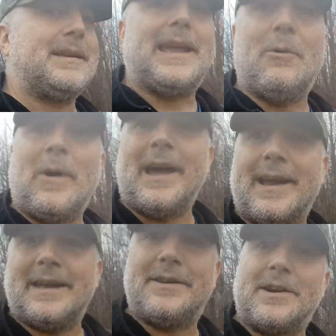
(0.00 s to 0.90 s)
get wet,
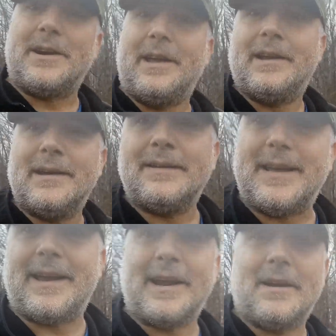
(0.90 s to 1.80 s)
get dirty, and
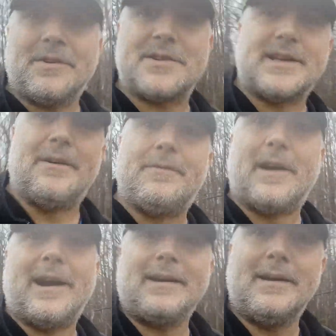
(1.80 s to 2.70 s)
take care of your stuff. All right?